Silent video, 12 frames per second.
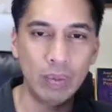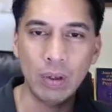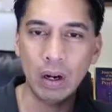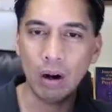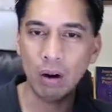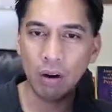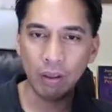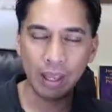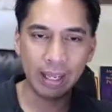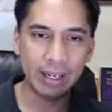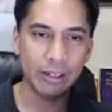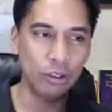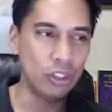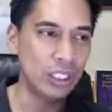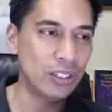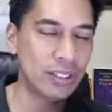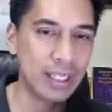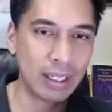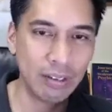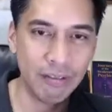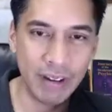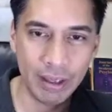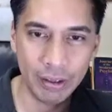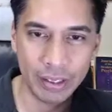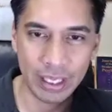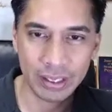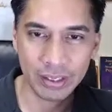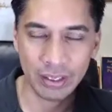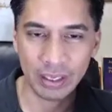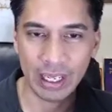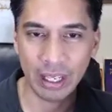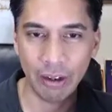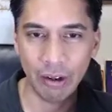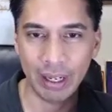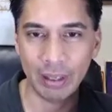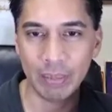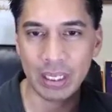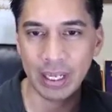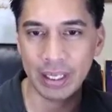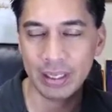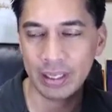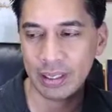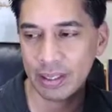all that energy, just like a feather duster gathering up dust.